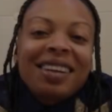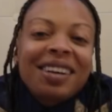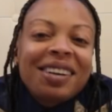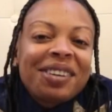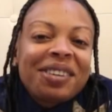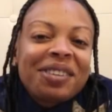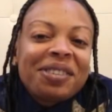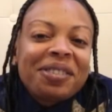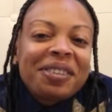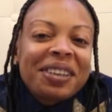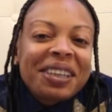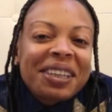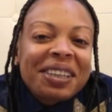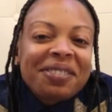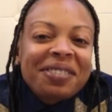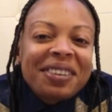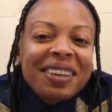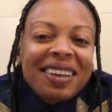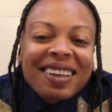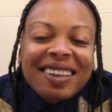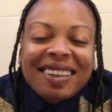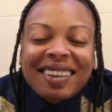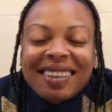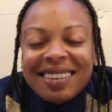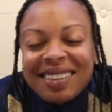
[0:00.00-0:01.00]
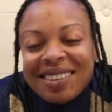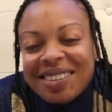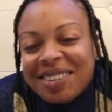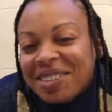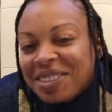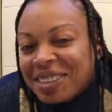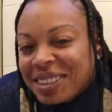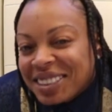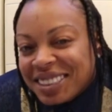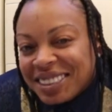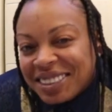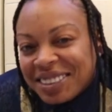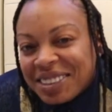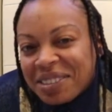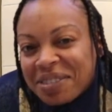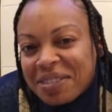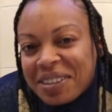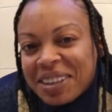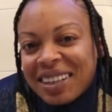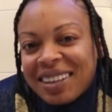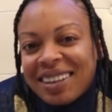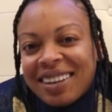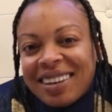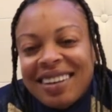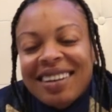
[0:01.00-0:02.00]
Yo, what up, y'all? Who is Snoop
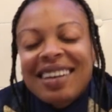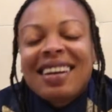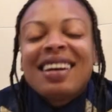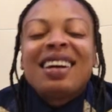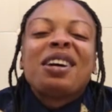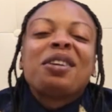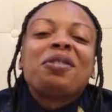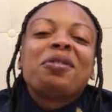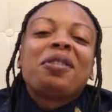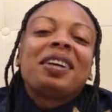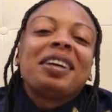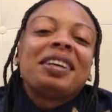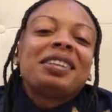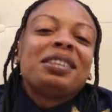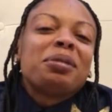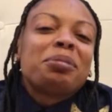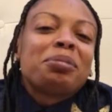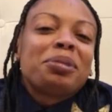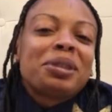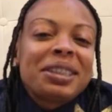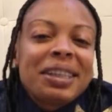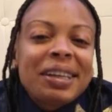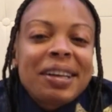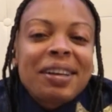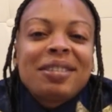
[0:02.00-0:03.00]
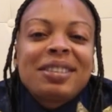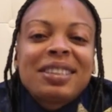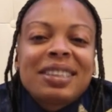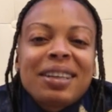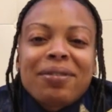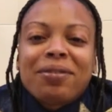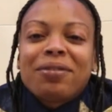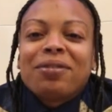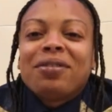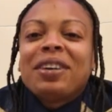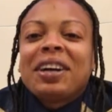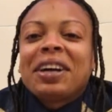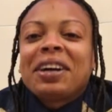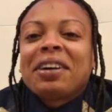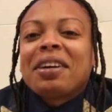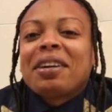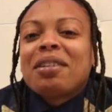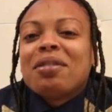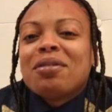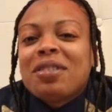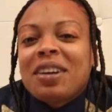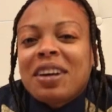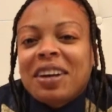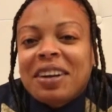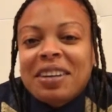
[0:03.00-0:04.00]
here? Wanted to bring you some
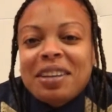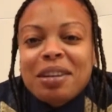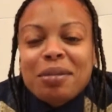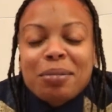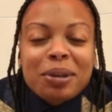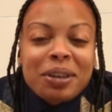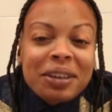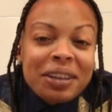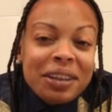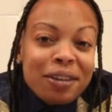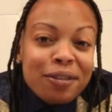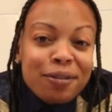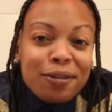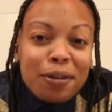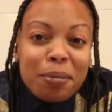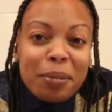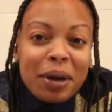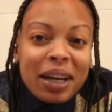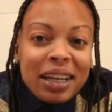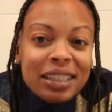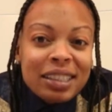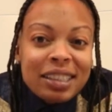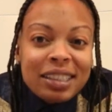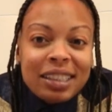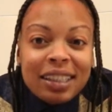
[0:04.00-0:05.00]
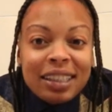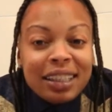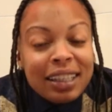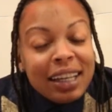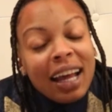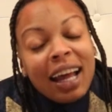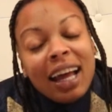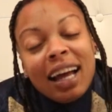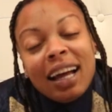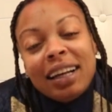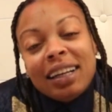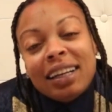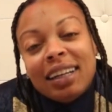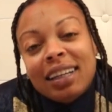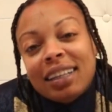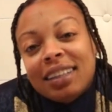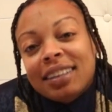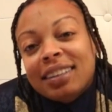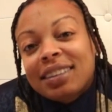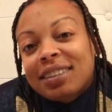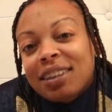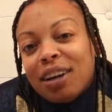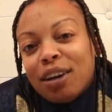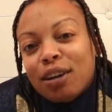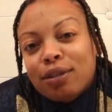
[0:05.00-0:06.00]
very valuable information.
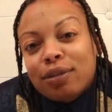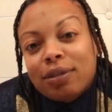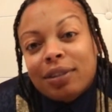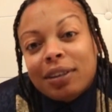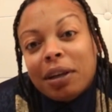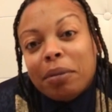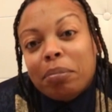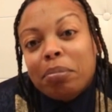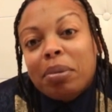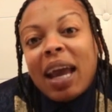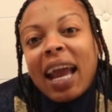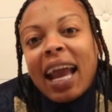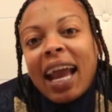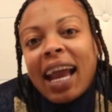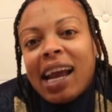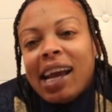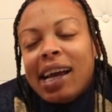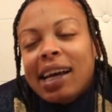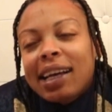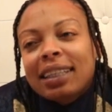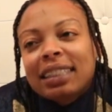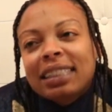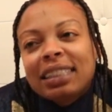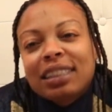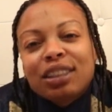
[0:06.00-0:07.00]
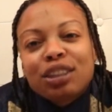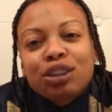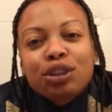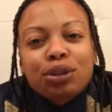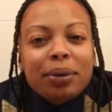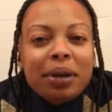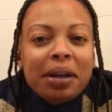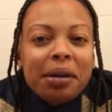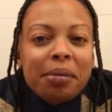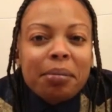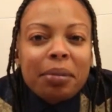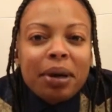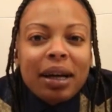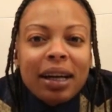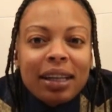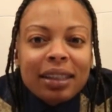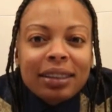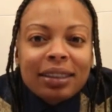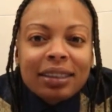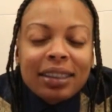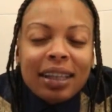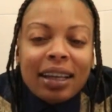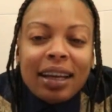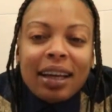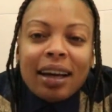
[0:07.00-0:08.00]
So for the past 3
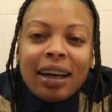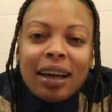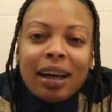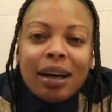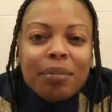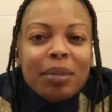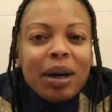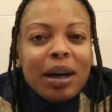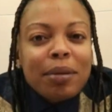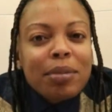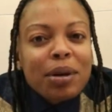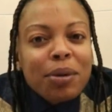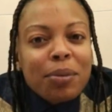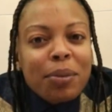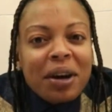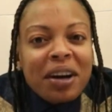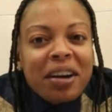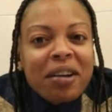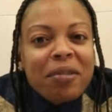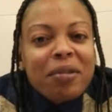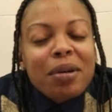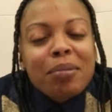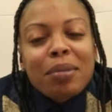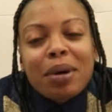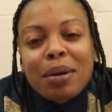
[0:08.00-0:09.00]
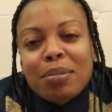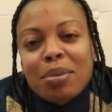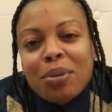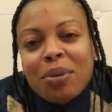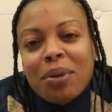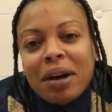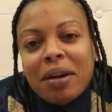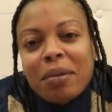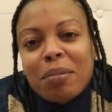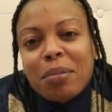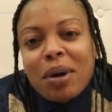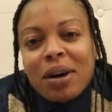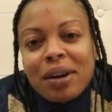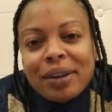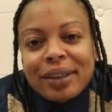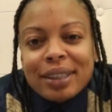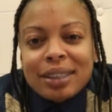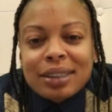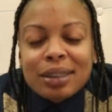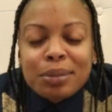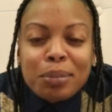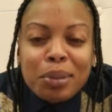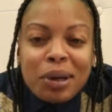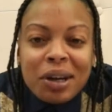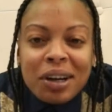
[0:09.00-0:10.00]
months, I've been working with my boy
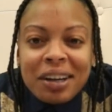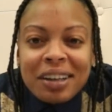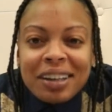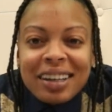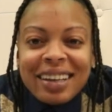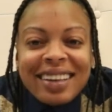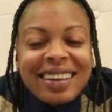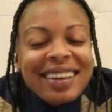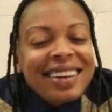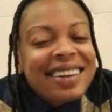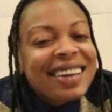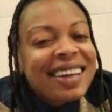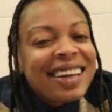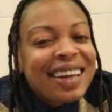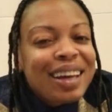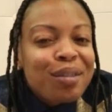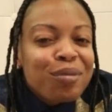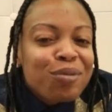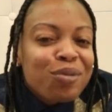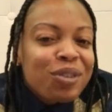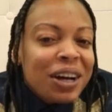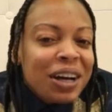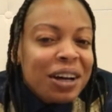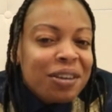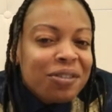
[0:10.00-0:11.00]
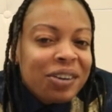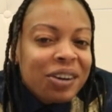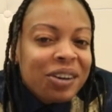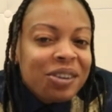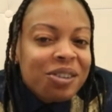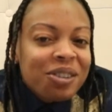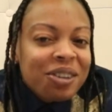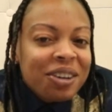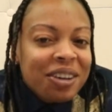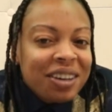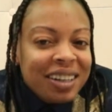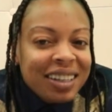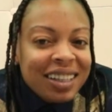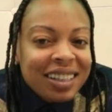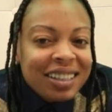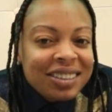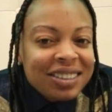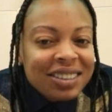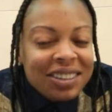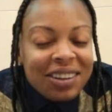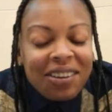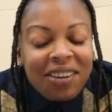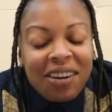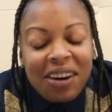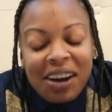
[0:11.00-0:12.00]
Marcus Barney, him 500 on
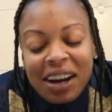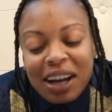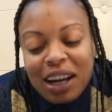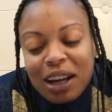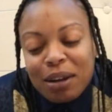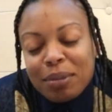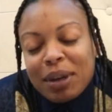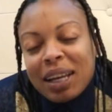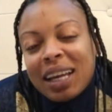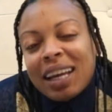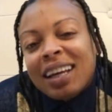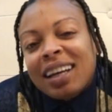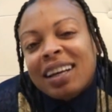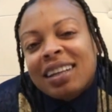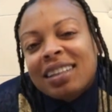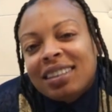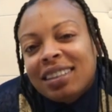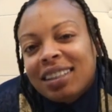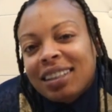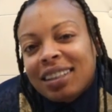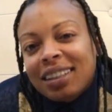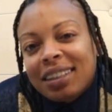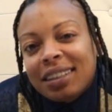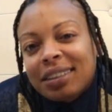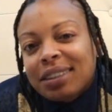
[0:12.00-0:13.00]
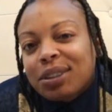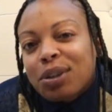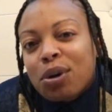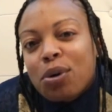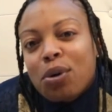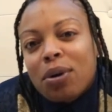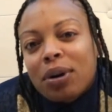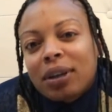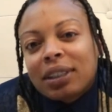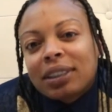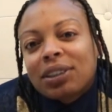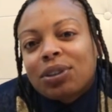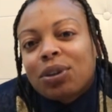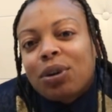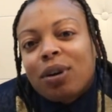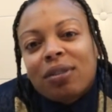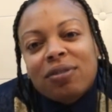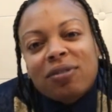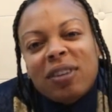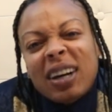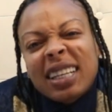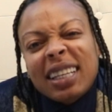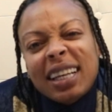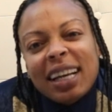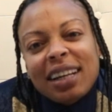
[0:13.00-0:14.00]
Instagram. Took his course
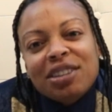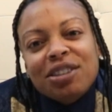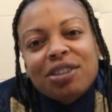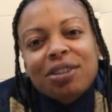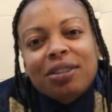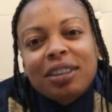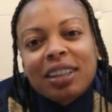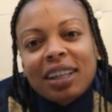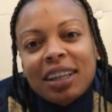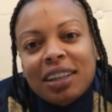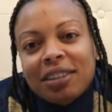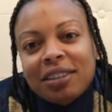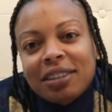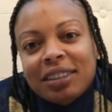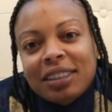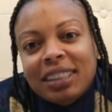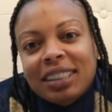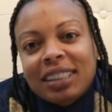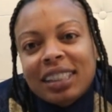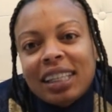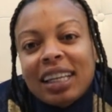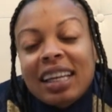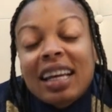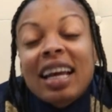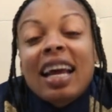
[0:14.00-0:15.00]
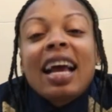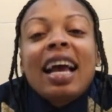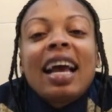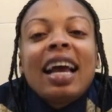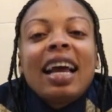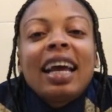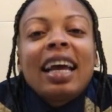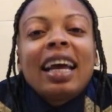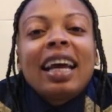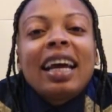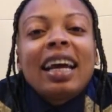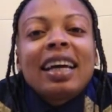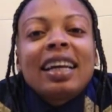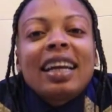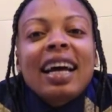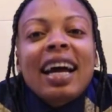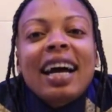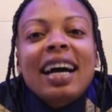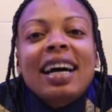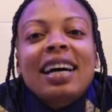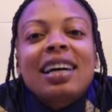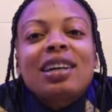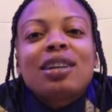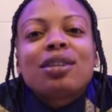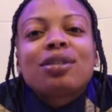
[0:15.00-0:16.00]
on financial literacy and
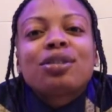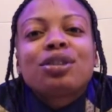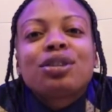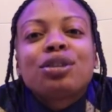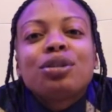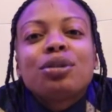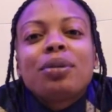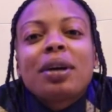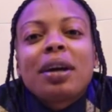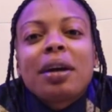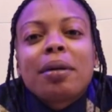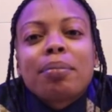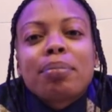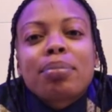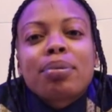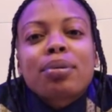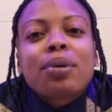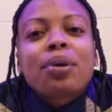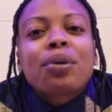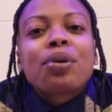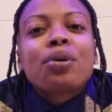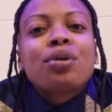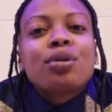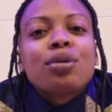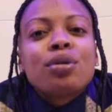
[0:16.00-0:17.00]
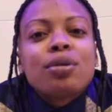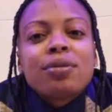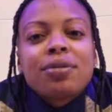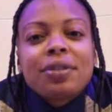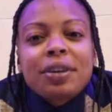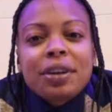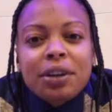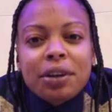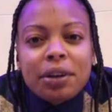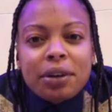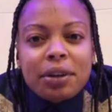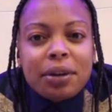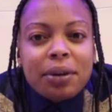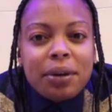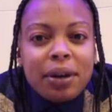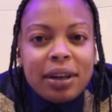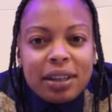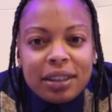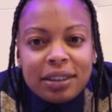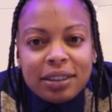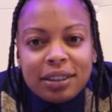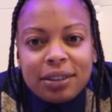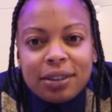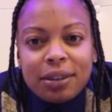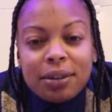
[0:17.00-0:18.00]
how to improve your
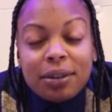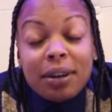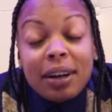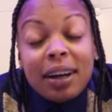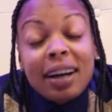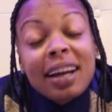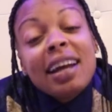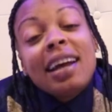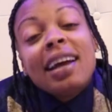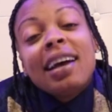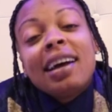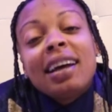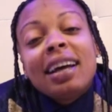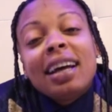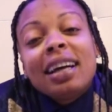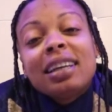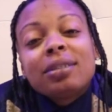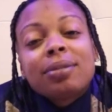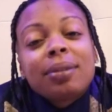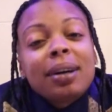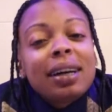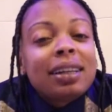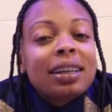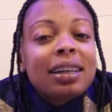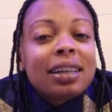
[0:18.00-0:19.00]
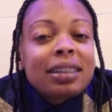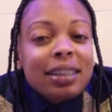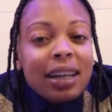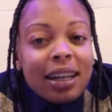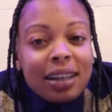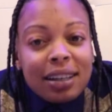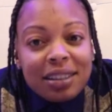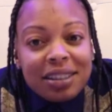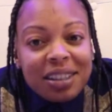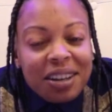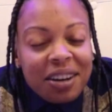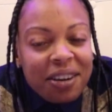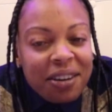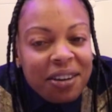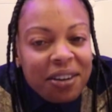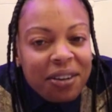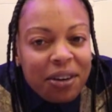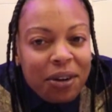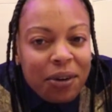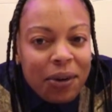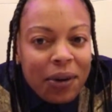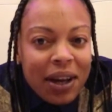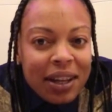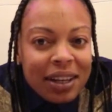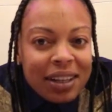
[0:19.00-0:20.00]
credit score, as well as how to turn
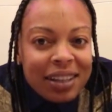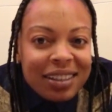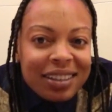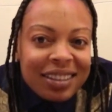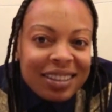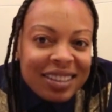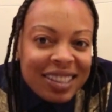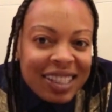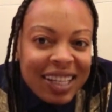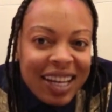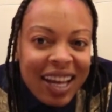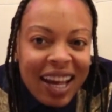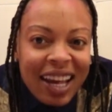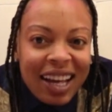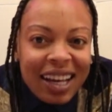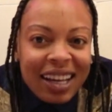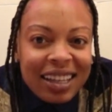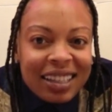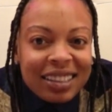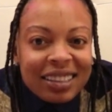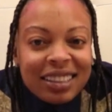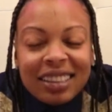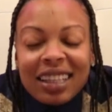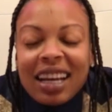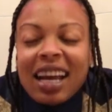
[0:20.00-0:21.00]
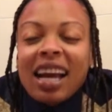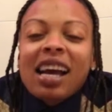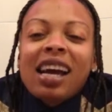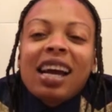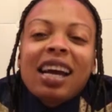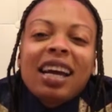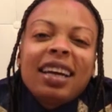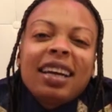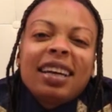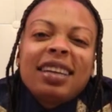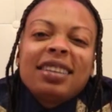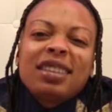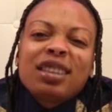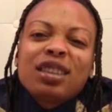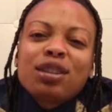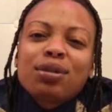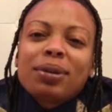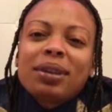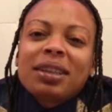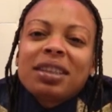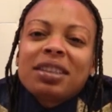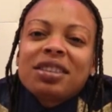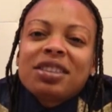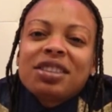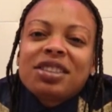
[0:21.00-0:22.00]
credit to cash. And just
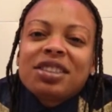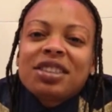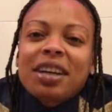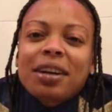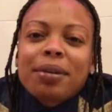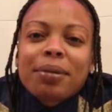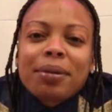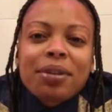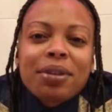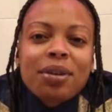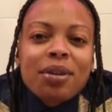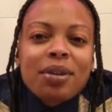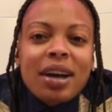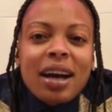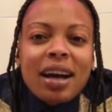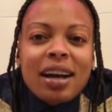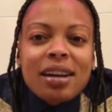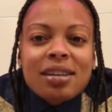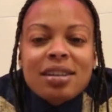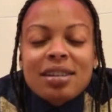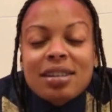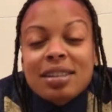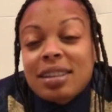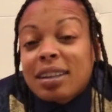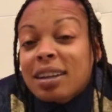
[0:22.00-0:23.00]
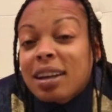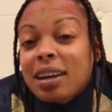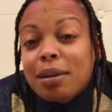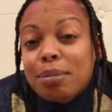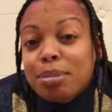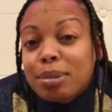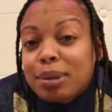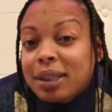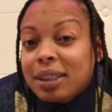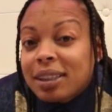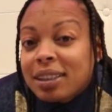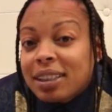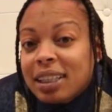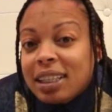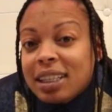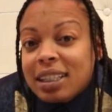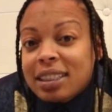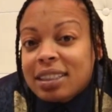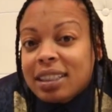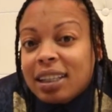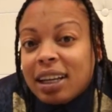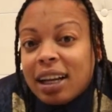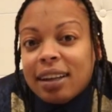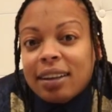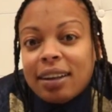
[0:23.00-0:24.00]
wanted to share with you guys just a couple of
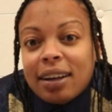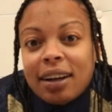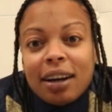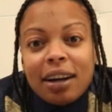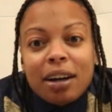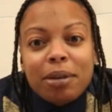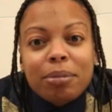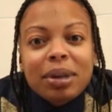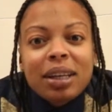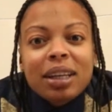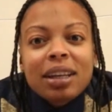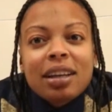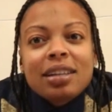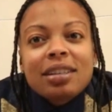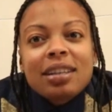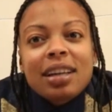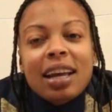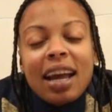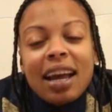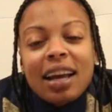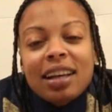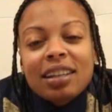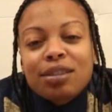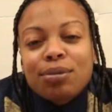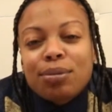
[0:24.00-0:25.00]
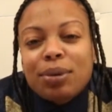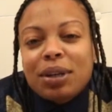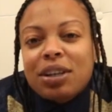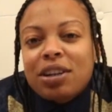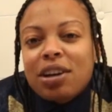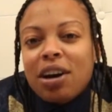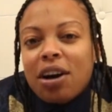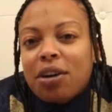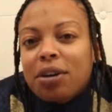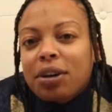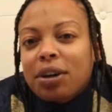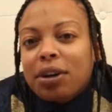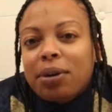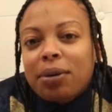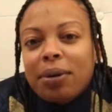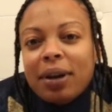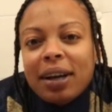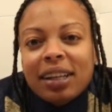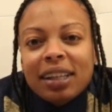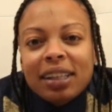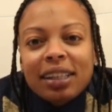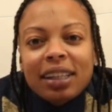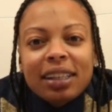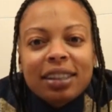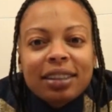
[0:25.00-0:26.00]
things that I learned, because as we know,
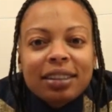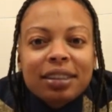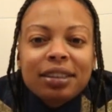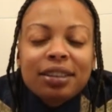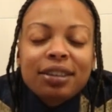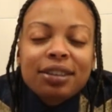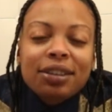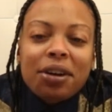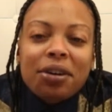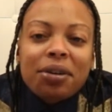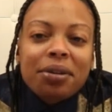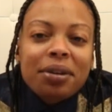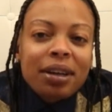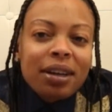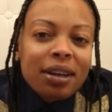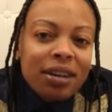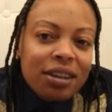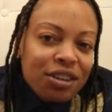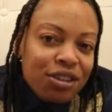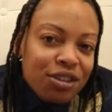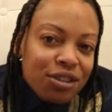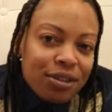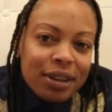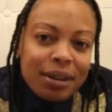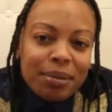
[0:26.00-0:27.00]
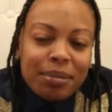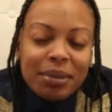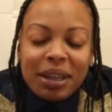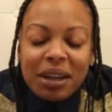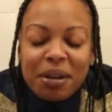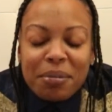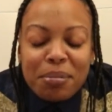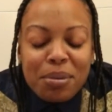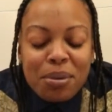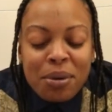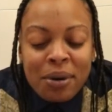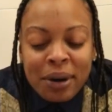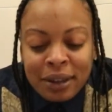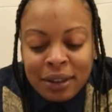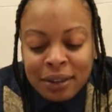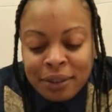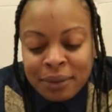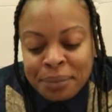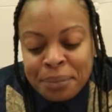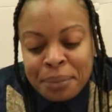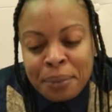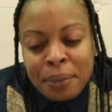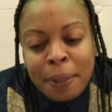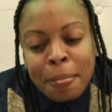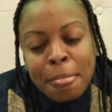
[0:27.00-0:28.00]
credit is so extremely important.